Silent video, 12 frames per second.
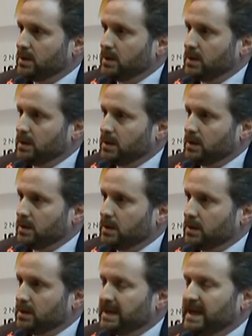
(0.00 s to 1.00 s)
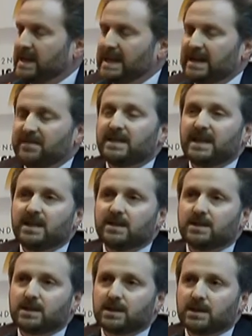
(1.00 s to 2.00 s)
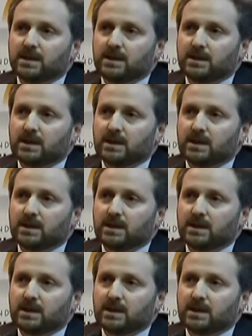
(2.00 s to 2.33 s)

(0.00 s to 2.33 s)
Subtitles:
They left their